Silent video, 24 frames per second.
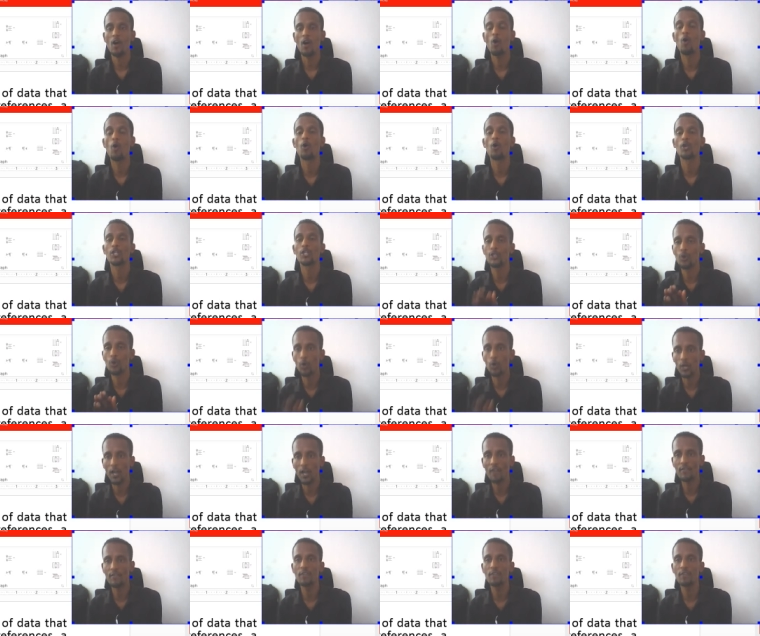or
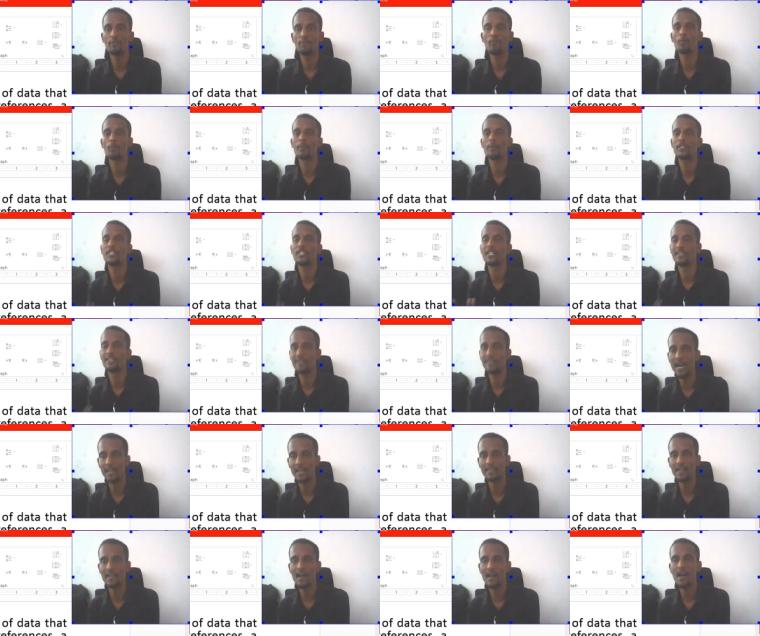geographic information
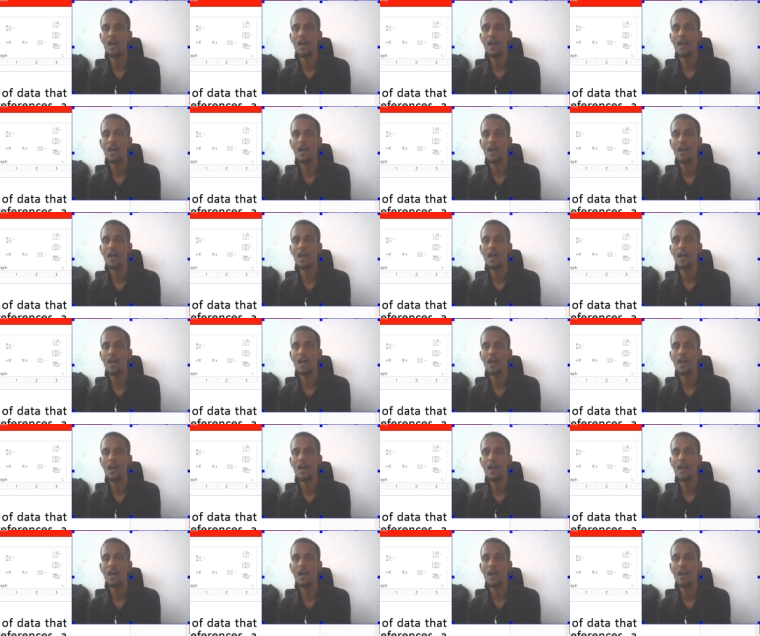data,